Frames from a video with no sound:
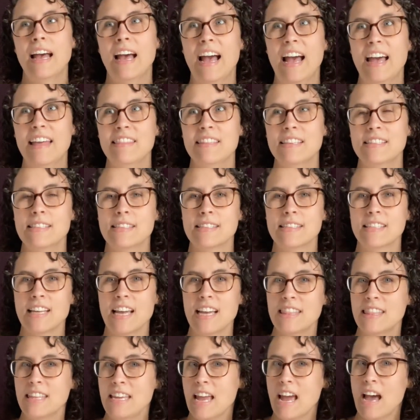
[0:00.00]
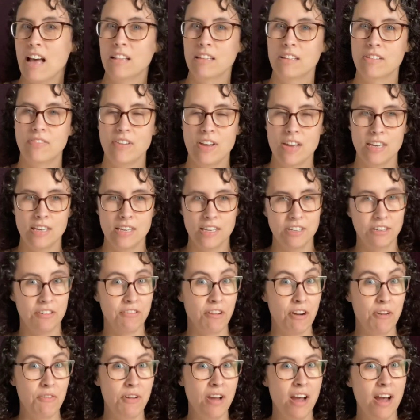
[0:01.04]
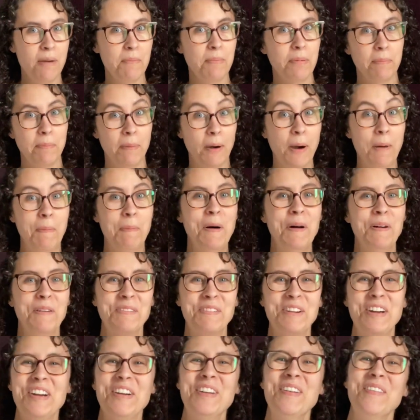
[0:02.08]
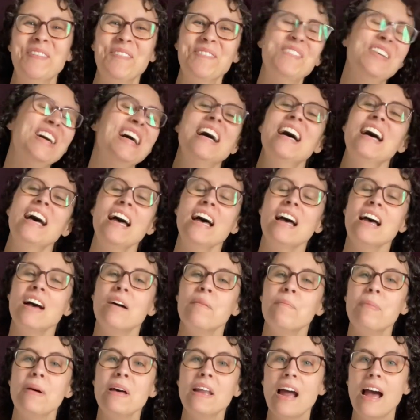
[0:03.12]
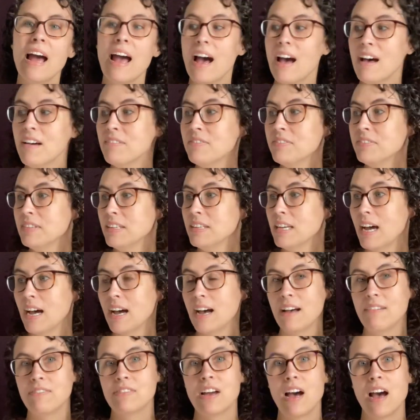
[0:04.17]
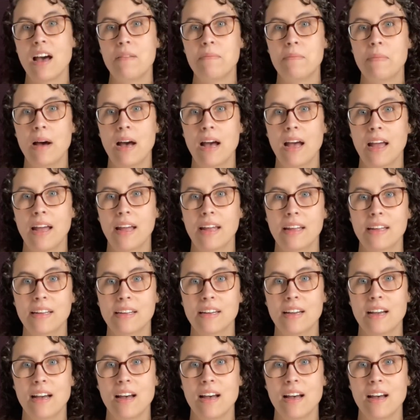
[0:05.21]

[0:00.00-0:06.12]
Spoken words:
And this is like the elevated grown-up purple room. But I've got my